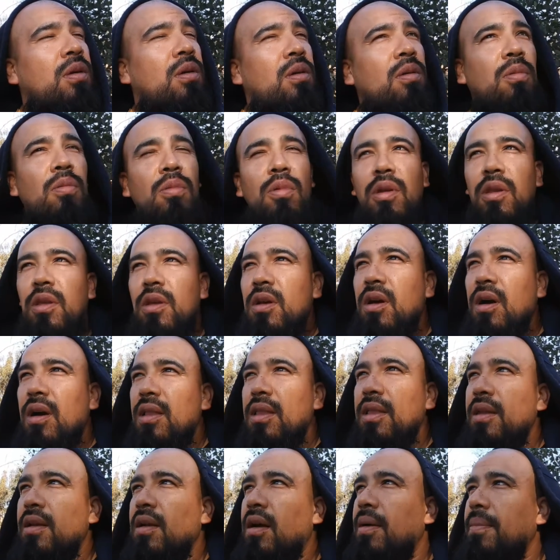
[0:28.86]
what do you call
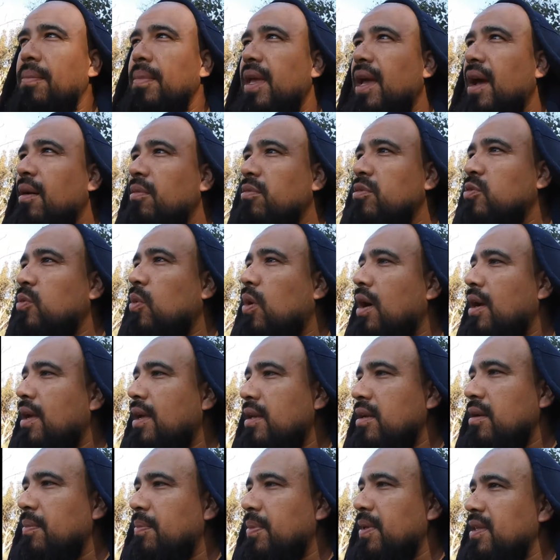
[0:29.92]
it? Yeah, I was walking
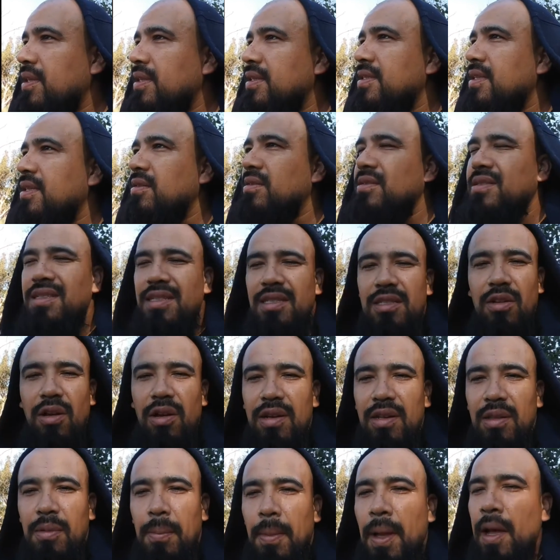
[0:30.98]
up in these hills. These are in
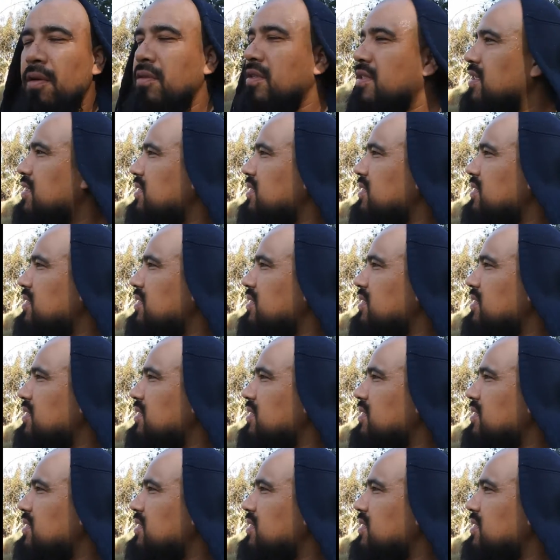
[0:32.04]
the mountains.